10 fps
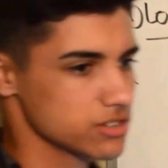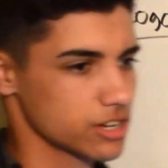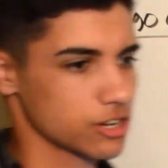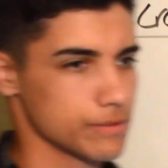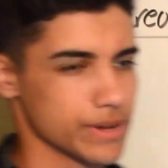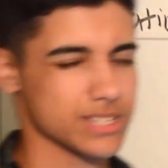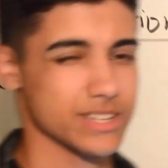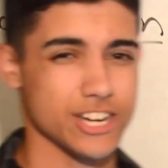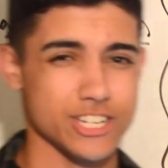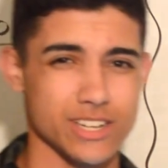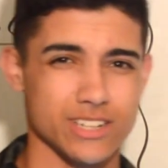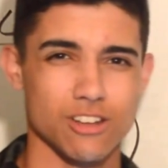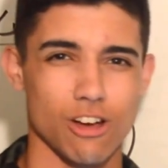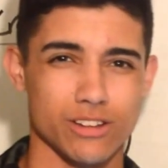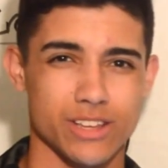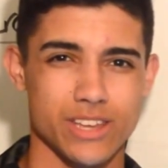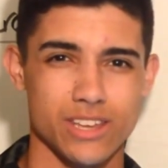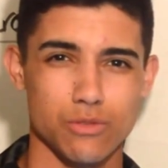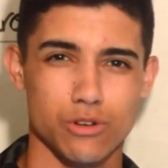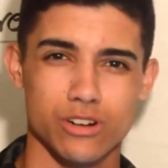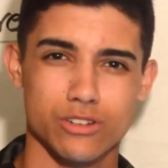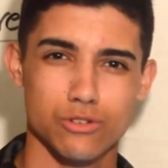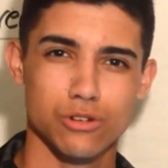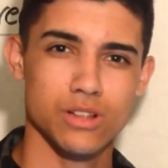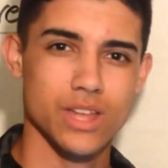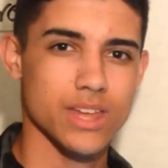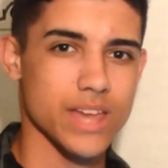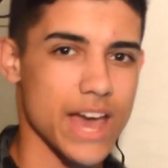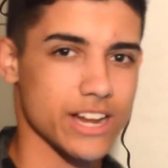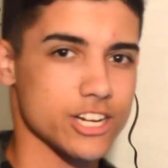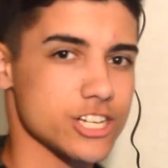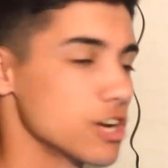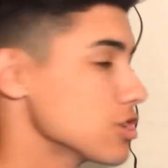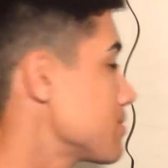a Chrome extension. It's called Keyword Tool, and it shows